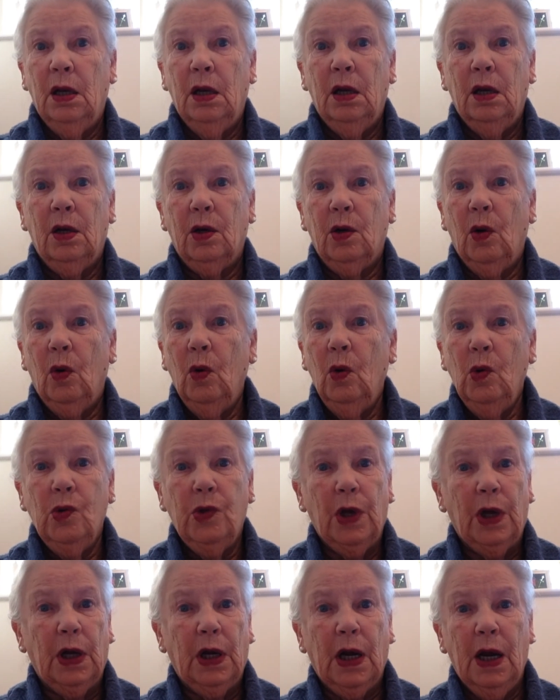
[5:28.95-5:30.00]
at all
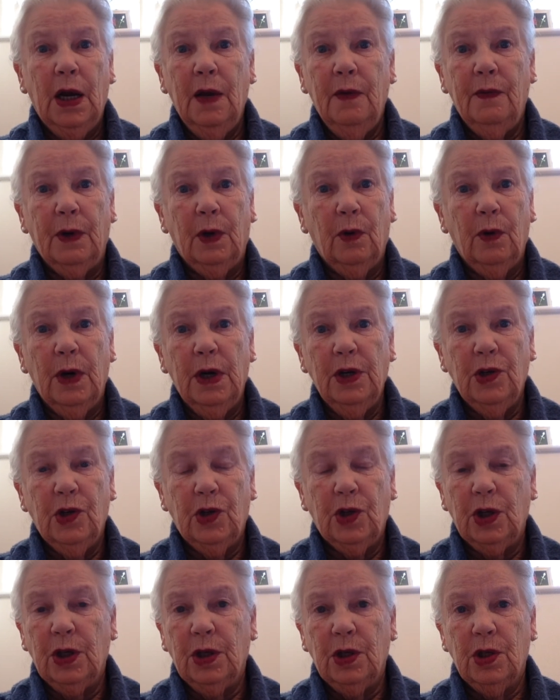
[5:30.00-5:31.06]
the clever
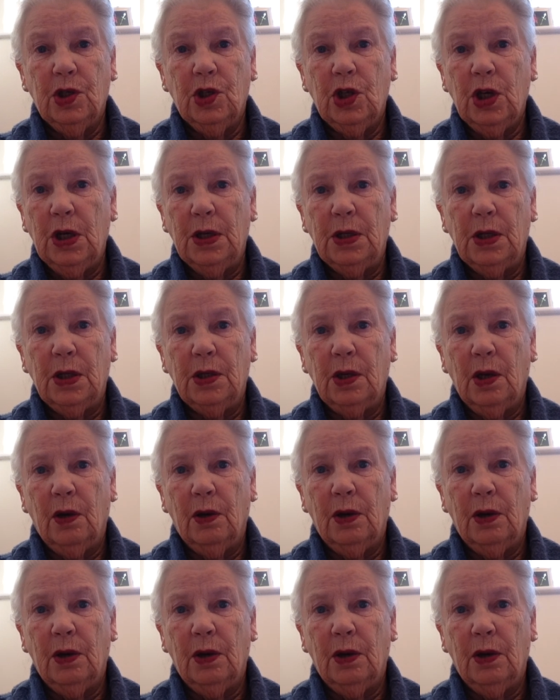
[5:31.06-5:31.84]
questions Jesus